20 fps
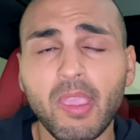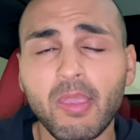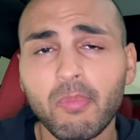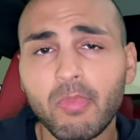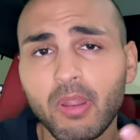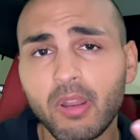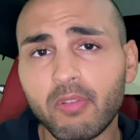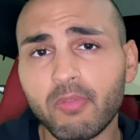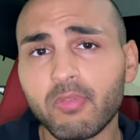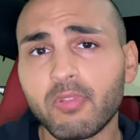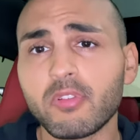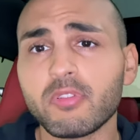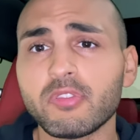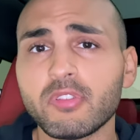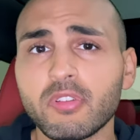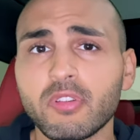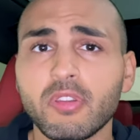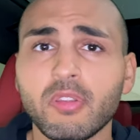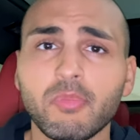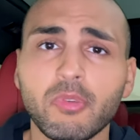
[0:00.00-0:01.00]
but
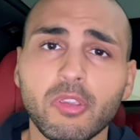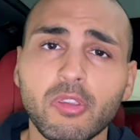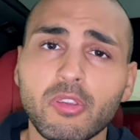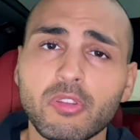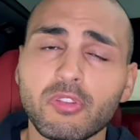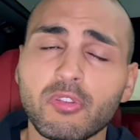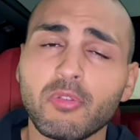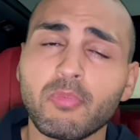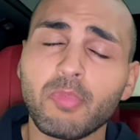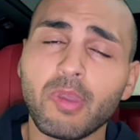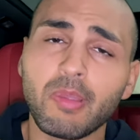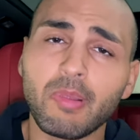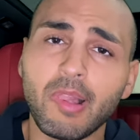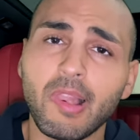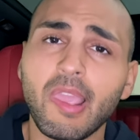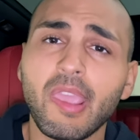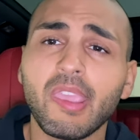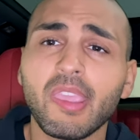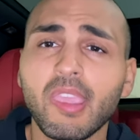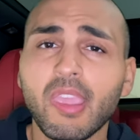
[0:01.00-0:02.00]
unfortunately because of my
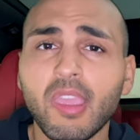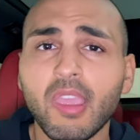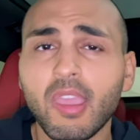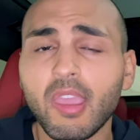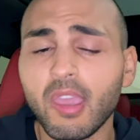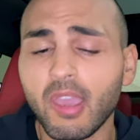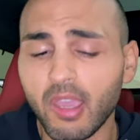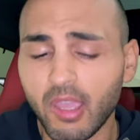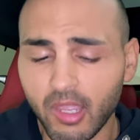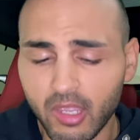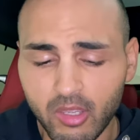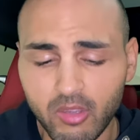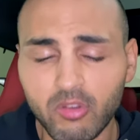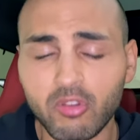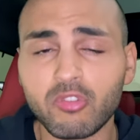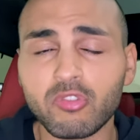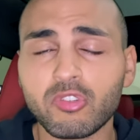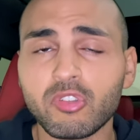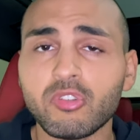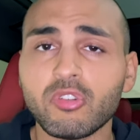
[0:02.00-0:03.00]
leg, I
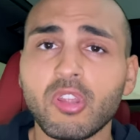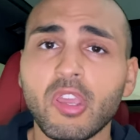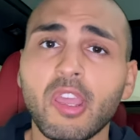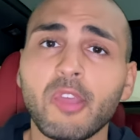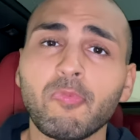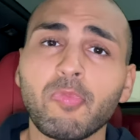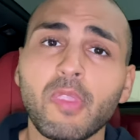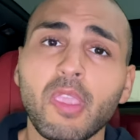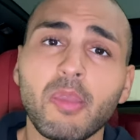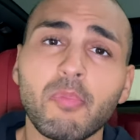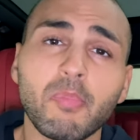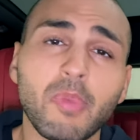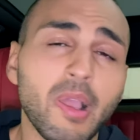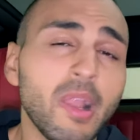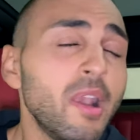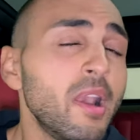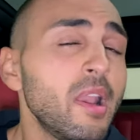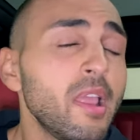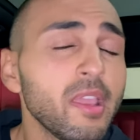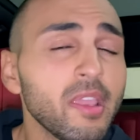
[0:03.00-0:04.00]
couldn't do that. My
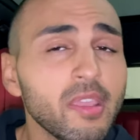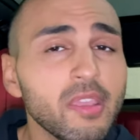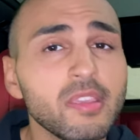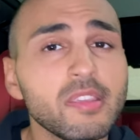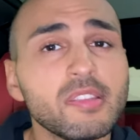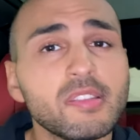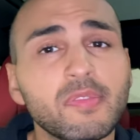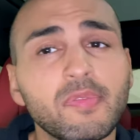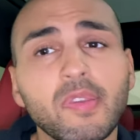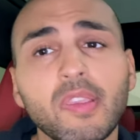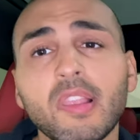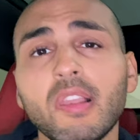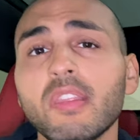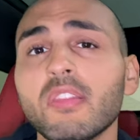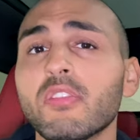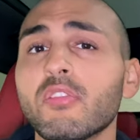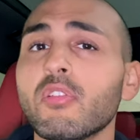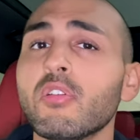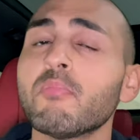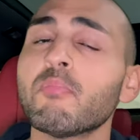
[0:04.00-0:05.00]
leg is feeling
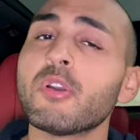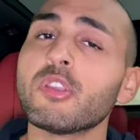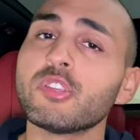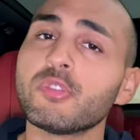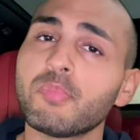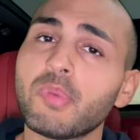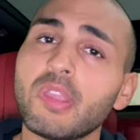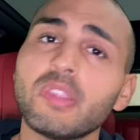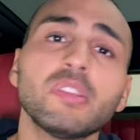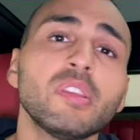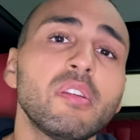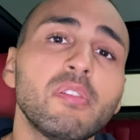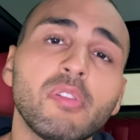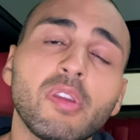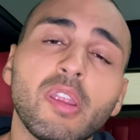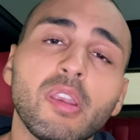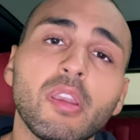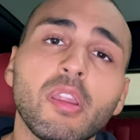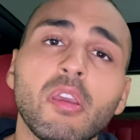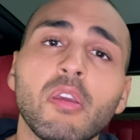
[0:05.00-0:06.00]
so much better
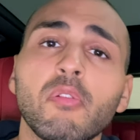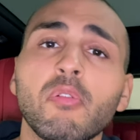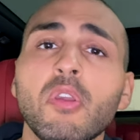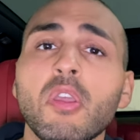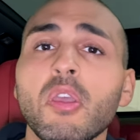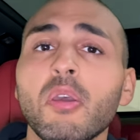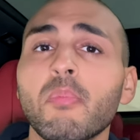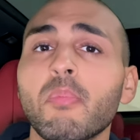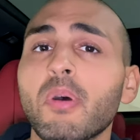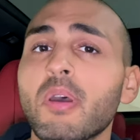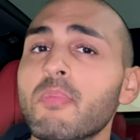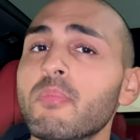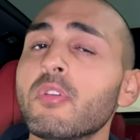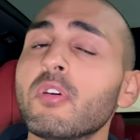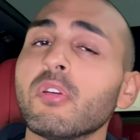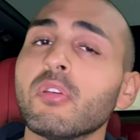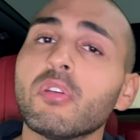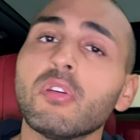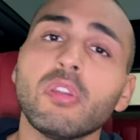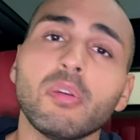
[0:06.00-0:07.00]
right now, but I'm
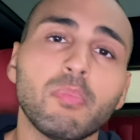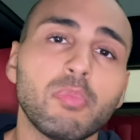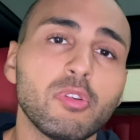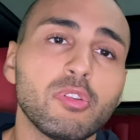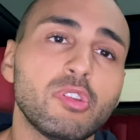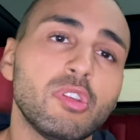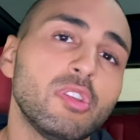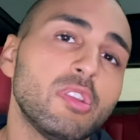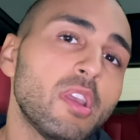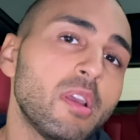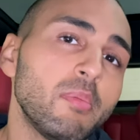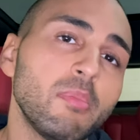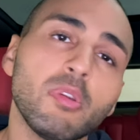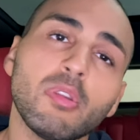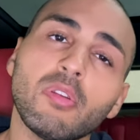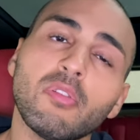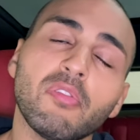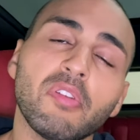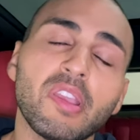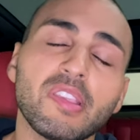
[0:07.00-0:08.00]
not gonna push it. I'm
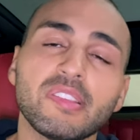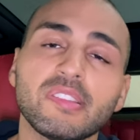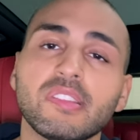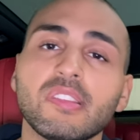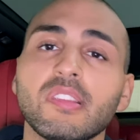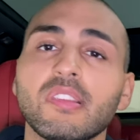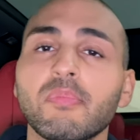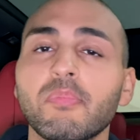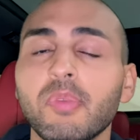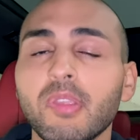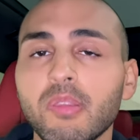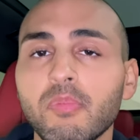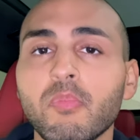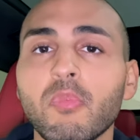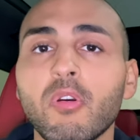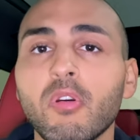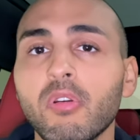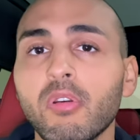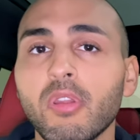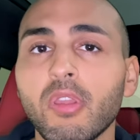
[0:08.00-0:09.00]
gonna rest it a bit
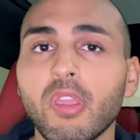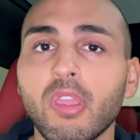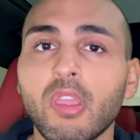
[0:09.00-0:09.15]
more